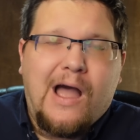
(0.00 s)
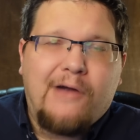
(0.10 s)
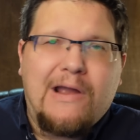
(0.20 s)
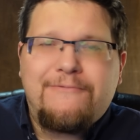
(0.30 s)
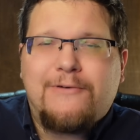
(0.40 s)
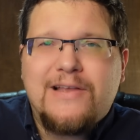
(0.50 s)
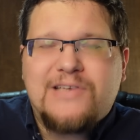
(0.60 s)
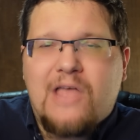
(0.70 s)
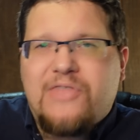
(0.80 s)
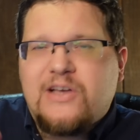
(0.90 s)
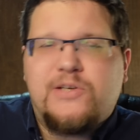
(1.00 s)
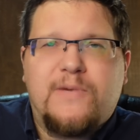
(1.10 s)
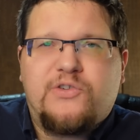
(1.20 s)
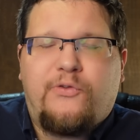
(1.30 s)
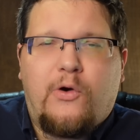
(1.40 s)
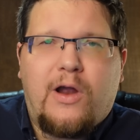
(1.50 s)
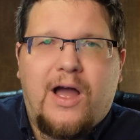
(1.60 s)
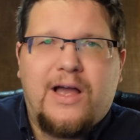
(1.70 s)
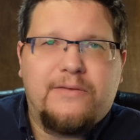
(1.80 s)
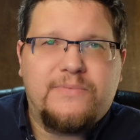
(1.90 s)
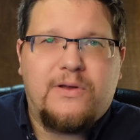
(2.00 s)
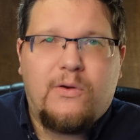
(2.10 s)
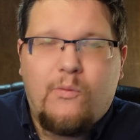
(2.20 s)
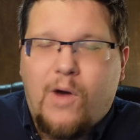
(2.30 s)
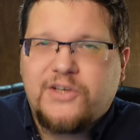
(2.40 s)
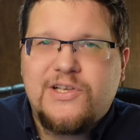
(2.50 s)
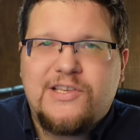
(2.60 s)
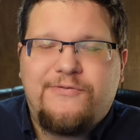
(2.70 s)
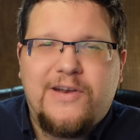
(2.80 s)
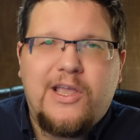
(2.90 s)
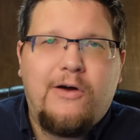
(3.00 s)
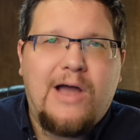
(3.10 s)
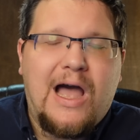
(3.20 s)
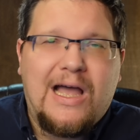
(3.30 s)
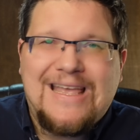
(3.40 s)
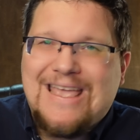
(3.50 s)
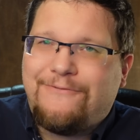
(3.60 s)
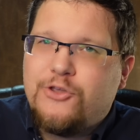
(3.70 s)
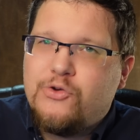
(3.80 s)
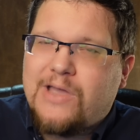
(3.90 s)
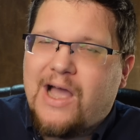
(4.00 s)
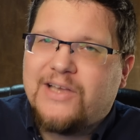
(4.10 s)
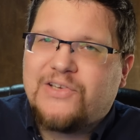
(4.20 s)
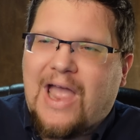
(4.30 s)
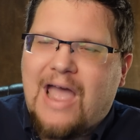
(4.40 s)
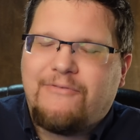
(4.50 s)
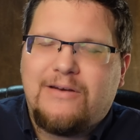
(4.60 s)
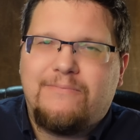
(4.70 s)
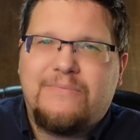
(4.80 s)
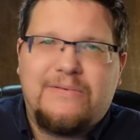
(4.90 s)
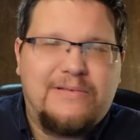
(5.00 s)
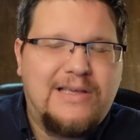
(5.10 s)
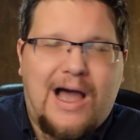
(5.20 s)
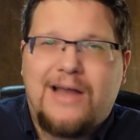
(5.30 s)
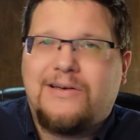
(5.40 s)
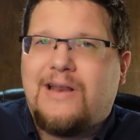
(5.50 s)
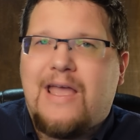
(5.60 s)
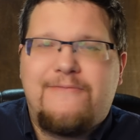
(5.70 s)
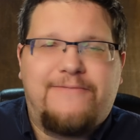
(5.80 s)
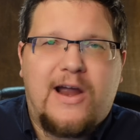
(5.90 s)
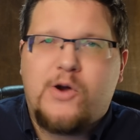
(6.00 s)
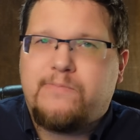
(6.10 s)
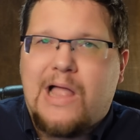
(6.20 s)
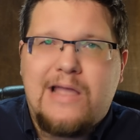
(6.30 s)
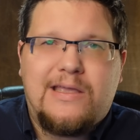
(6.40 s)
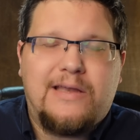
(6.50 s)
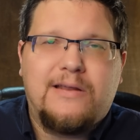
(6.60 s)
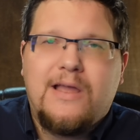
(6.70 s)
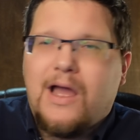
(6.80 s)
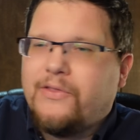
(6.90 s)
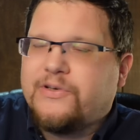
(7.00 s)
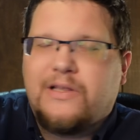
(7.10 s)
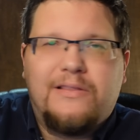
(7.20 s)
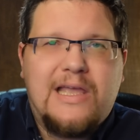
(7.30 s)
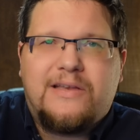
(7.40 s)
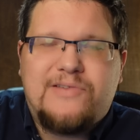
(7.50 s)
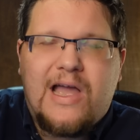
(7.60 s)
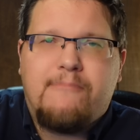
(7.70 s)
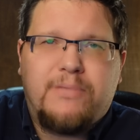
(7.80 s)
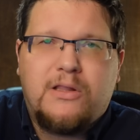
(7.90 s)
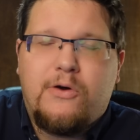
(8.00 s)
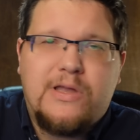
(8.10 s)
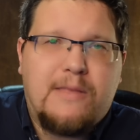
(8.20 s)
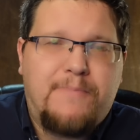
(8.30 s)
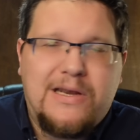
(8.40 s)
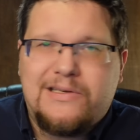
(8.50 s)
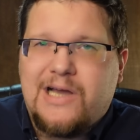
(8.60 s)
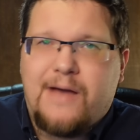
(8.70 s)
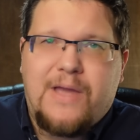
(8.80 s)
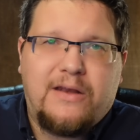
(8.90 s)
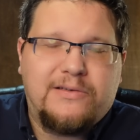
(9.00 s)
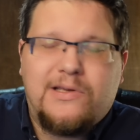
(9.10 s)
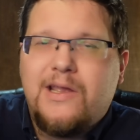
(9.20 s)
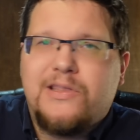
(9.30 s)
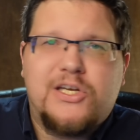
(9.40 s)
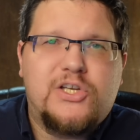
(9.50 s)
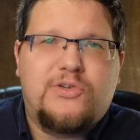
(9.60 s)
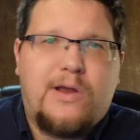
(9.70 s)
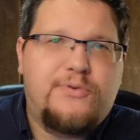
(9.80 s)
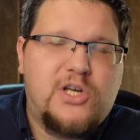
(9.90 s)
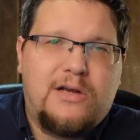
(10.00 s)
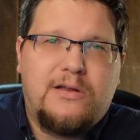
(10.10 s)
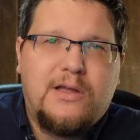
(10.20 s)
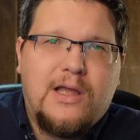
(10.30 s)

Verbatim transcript: All right, friends, thanks so much for uh, watching this video. Uh, if you guys haven't gotten a fire blanket, there's a link down below in the pinned comment, in the description.